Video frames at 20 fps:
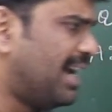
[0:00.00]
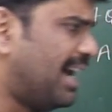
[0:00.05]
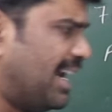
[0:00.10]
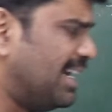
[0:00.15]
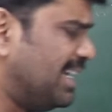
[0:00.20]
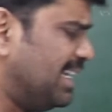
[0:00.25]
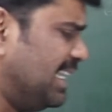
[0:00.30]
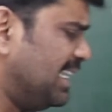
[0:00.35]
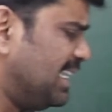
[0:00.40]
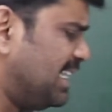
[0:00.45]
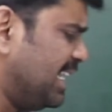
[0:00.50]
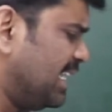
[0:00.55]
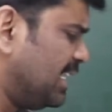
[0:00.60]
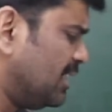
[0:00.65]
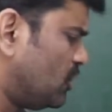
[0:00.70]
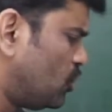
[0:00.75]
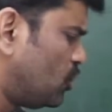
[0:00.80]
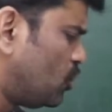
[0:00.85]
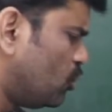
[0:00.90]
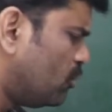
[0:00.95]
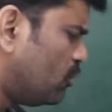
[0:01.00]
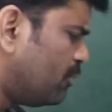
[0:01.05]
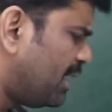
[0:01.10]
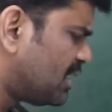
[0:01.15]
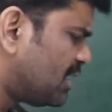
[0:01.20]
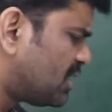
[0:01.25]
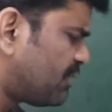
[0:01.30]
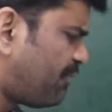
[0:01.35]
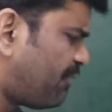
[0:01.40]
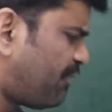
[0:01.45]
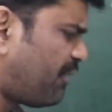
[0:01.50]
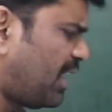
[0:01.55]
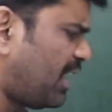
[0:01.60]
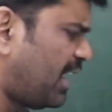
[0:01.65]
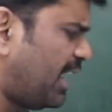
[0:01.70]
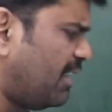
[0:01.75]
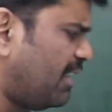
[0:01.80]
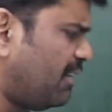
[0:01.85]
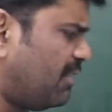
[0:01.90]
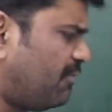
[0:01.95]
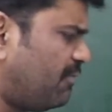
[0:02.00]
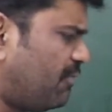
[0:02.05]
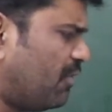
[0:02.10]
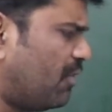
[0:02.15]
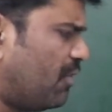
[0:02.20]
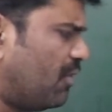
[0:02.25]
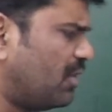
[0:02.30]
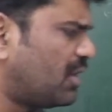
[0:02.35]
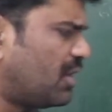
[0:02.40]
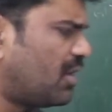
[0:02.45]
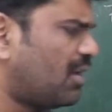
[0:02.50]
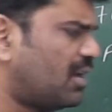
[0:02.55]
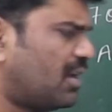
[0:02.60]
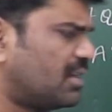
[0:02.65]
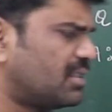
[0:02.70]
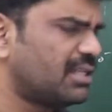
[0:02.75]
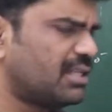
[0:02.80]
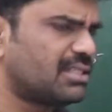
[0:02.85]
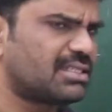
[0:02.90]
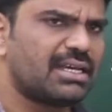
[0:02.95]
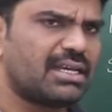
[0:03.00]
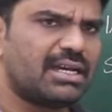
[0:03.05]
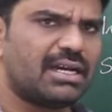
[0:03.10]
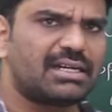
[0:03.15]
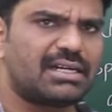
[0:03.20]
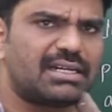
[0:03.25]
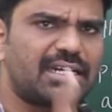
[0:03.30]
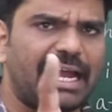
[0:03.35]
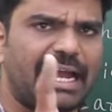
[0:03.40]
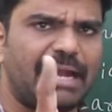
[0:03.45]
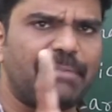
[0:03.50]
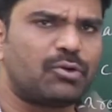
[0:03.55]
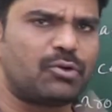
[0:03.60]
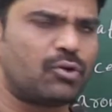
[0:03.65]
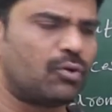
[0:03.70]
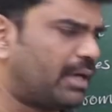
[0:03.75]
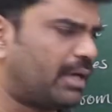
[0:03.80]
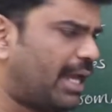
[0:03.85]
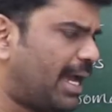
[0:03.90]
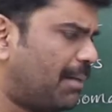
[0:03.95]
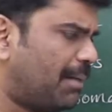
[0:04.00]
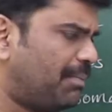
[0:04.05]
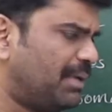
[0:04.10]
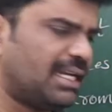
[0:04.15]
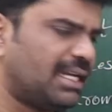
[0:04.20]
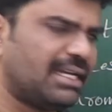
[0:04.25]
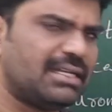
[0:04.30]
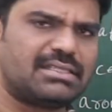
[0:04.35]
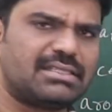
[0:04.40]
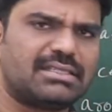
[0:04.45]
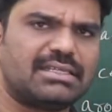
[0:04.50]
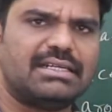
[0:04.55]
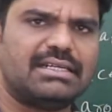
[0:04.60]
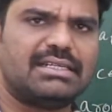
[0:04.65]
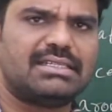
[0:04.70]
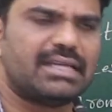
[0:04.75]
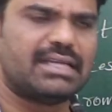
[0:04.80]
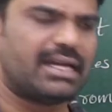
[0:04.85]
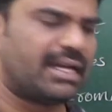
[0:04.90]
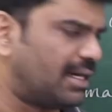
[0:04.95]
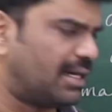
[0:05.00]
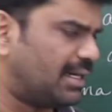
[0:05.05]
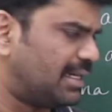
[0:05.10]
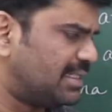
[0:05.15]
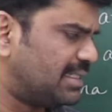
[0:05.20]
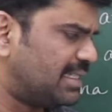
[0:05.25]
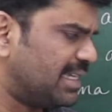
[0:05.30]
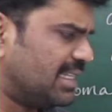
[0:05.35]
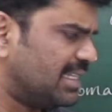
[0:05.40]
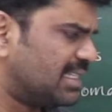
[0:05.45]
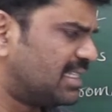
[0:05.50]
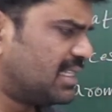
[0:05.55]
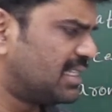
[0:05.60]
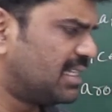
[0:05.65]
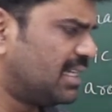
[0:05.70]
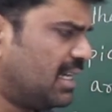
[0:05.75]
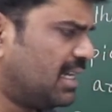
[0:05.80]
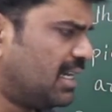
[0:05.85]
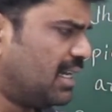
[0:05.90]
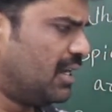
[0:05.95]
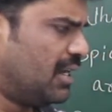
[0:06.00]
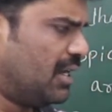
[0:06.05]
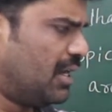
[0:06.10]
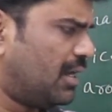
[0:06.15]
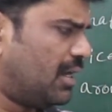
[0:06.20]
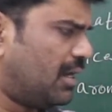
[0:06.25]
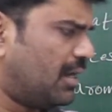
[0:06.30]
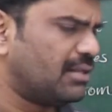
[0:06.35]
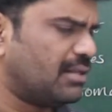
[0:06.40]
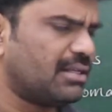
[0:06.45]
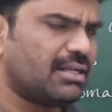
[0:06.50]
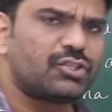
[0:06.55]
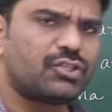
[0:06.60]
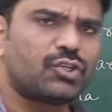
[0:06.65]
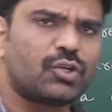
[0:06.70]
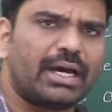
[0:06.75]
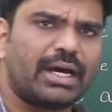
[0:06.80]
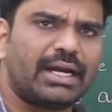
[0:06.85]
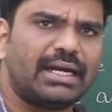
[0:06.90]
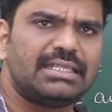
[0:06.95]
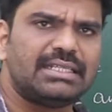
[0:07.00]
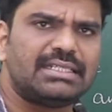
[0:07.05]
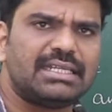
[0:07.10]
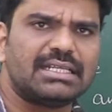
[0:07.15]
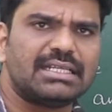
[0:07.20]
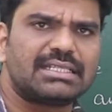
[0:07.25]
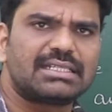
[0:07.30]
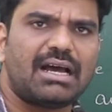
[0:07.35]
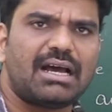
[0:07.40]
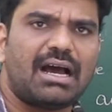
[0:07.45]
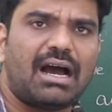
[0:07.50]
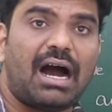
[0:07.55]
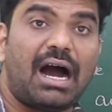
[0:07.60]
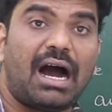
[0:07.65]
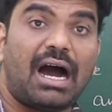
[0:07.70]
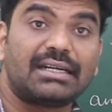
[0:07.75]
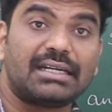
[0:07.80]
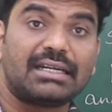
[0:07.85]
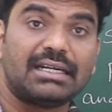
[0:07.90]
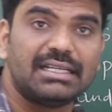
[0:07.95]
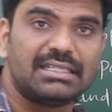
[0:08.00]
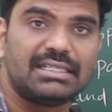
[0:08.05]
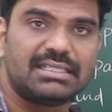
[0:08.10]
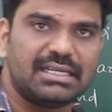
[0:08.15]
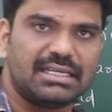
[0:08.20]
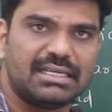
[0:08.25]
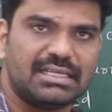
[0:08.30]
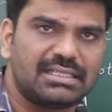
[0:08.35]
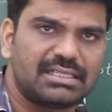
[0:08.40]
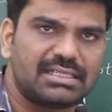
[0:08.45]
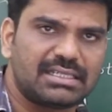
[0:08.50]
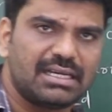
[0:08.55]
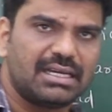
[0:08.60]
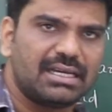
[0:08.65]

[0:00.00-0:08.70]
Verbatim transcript: and eating too much fried food causes type 2 diabetes it's a disease sugar disease heart disease